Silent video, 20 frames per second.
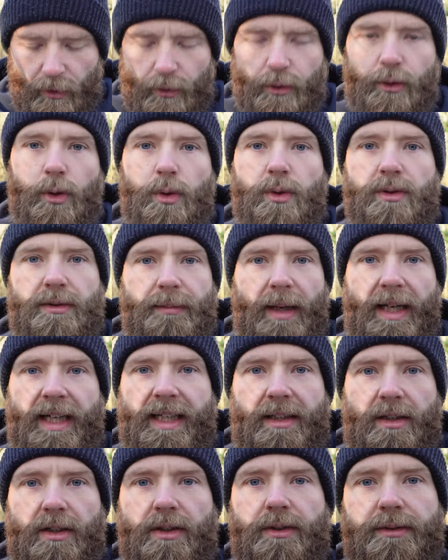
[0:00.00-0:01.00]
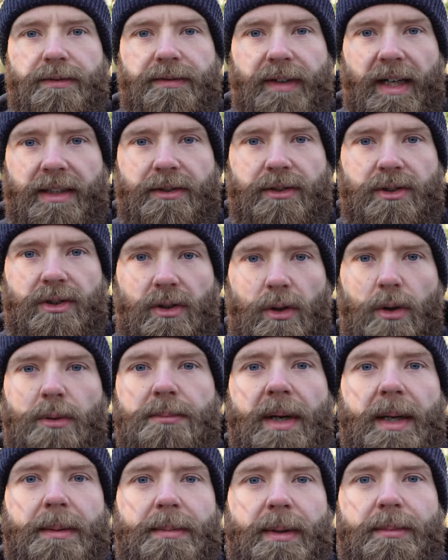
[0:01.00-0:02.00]
yours may include veg or
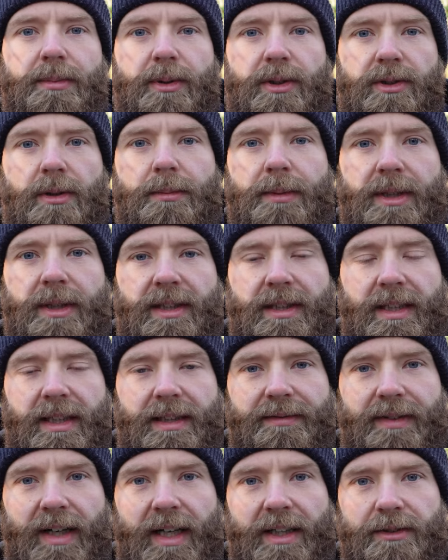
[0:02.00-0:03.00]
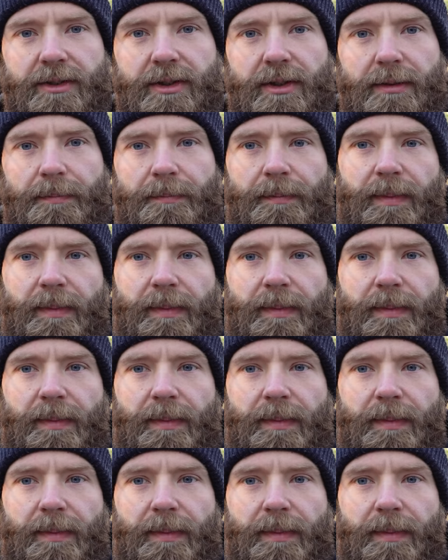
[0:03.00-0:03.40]
maybe predominantly veg.